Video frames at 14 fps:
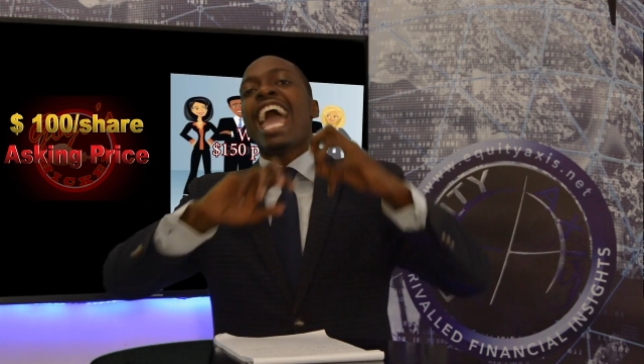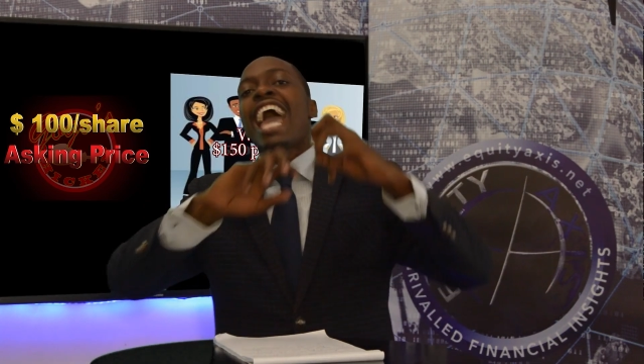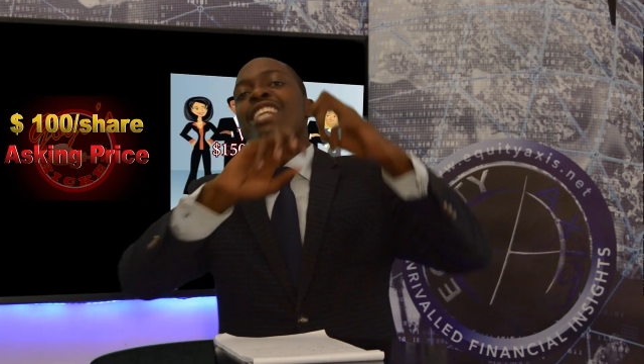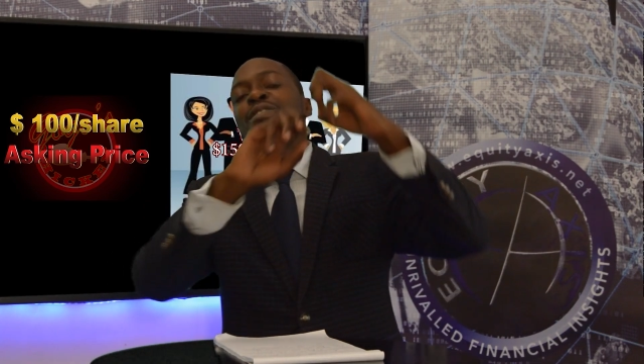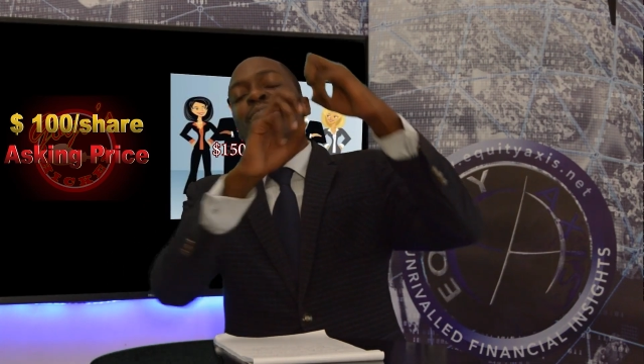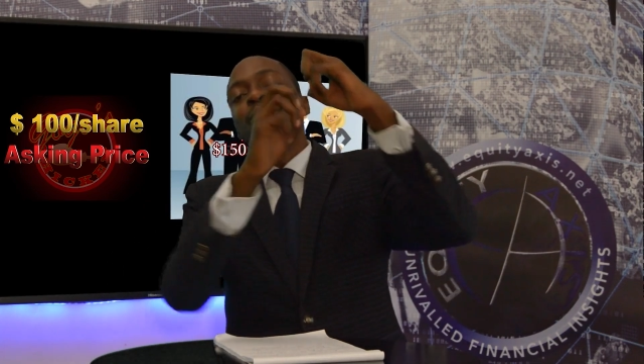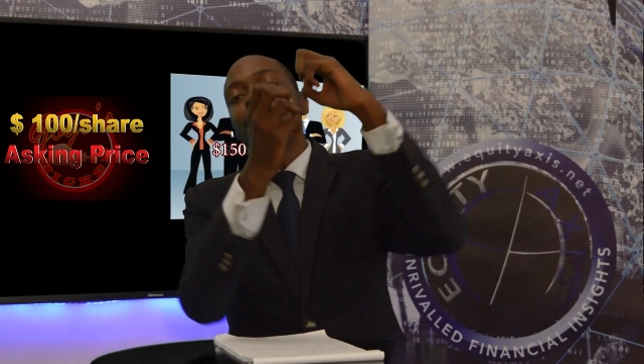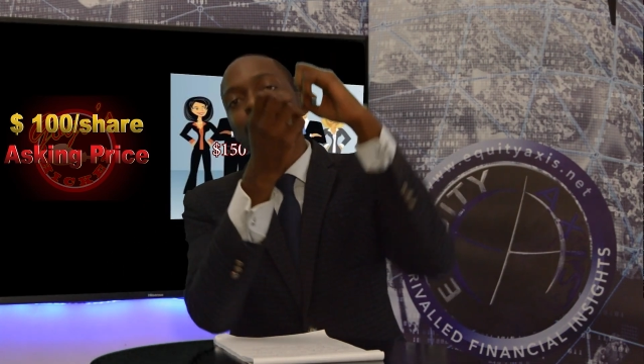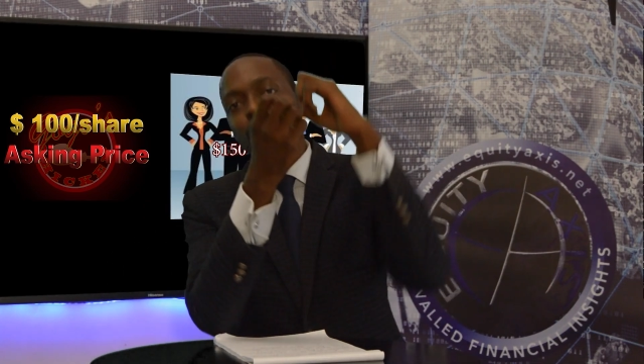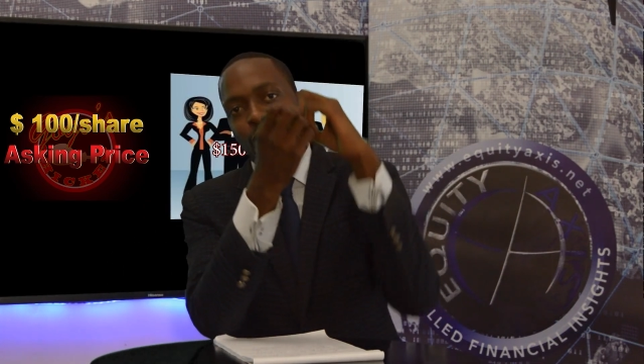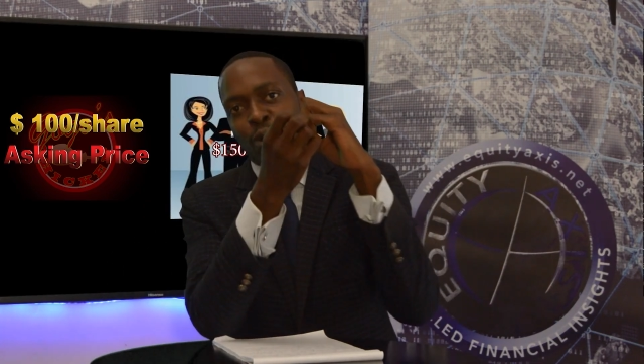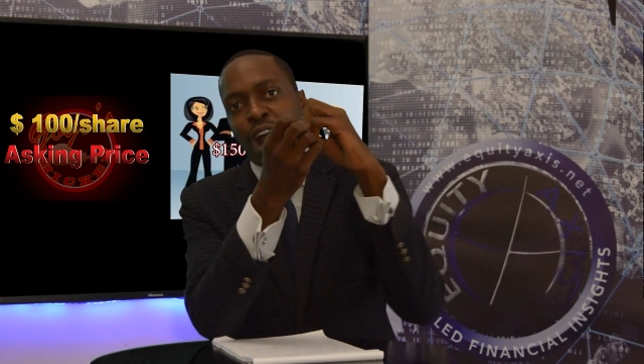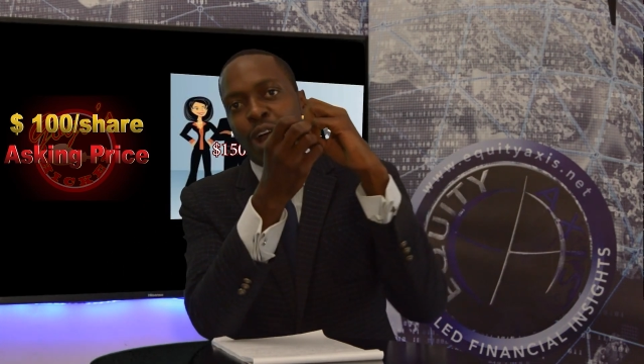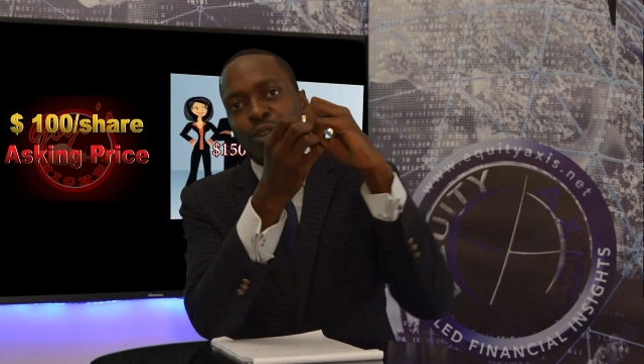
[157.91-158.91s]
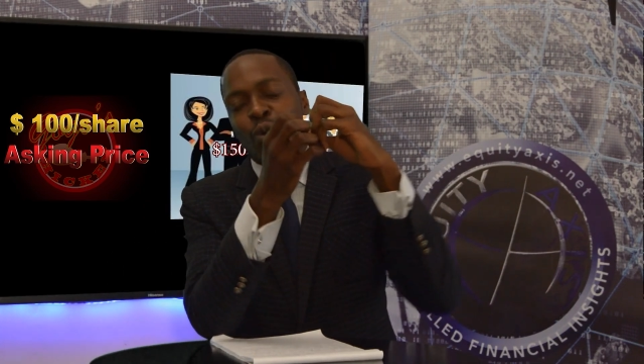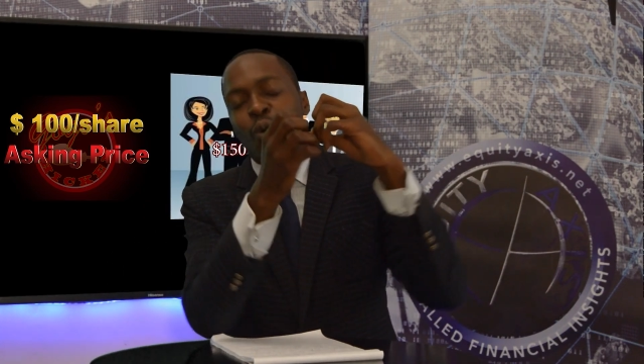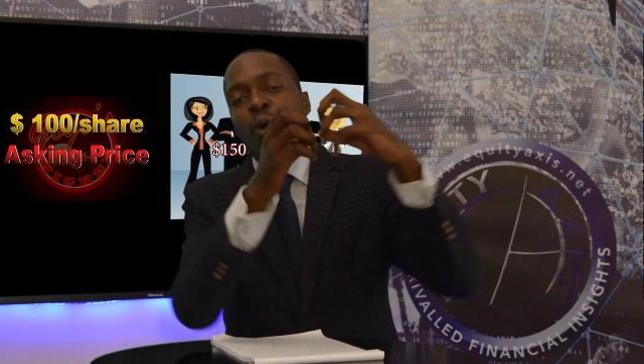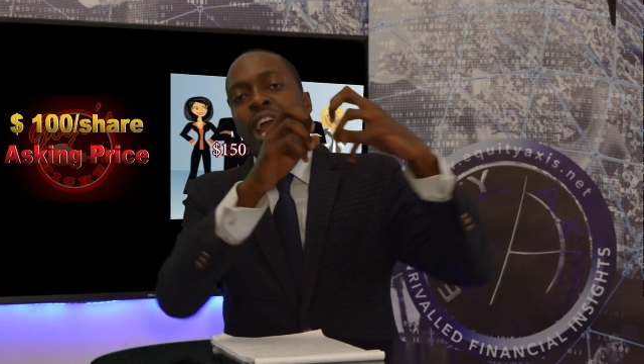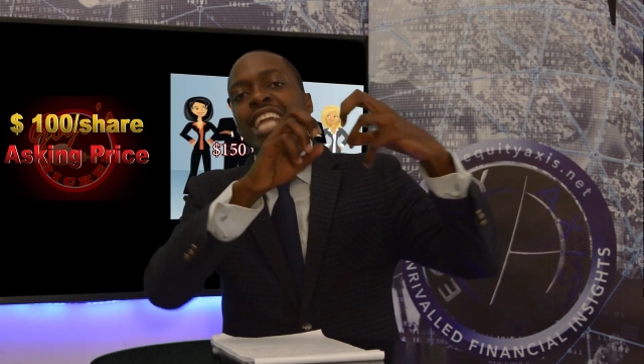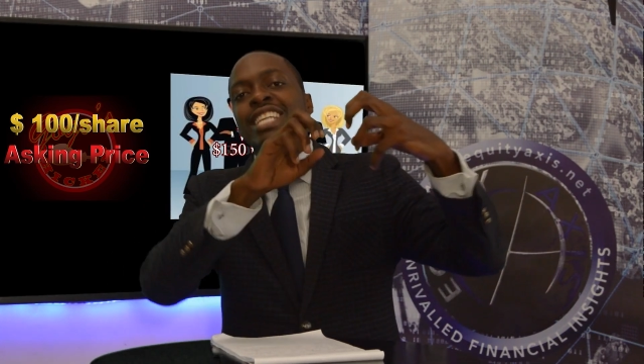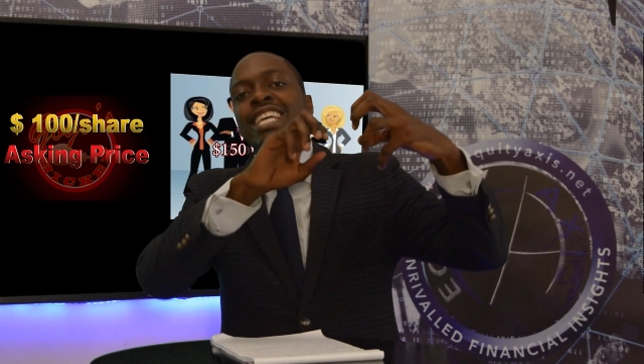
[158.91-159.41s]
at a middle ground
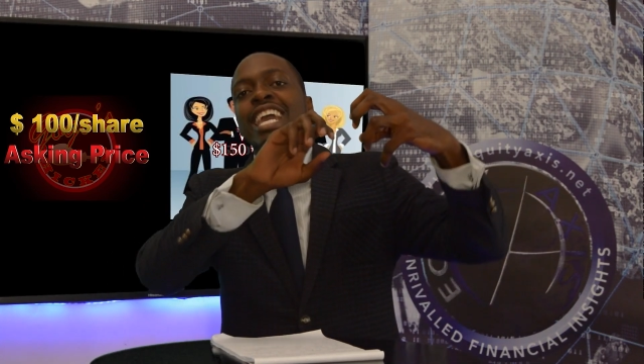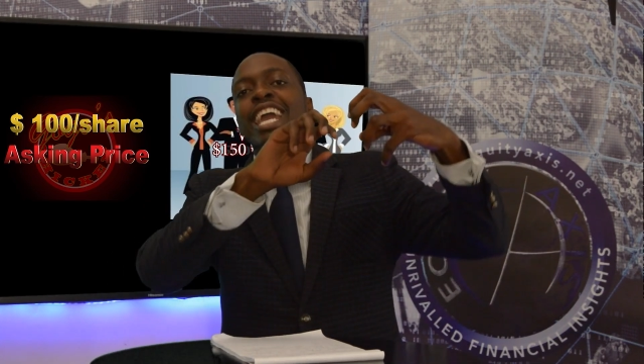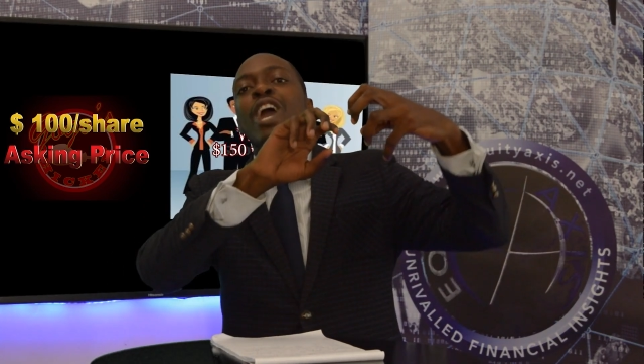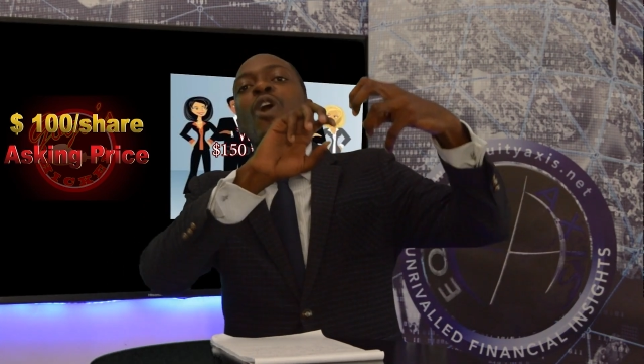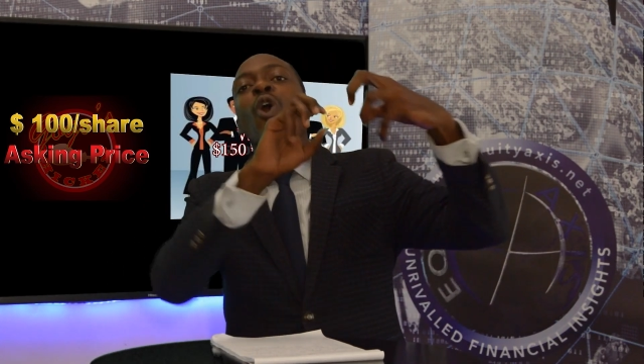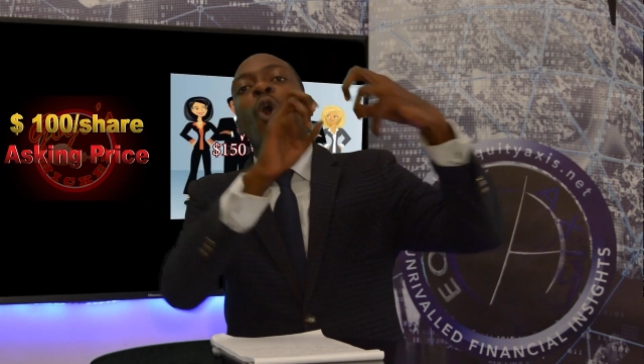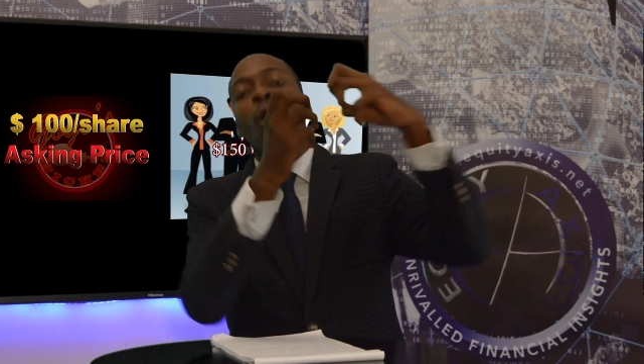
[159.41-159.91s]
or at a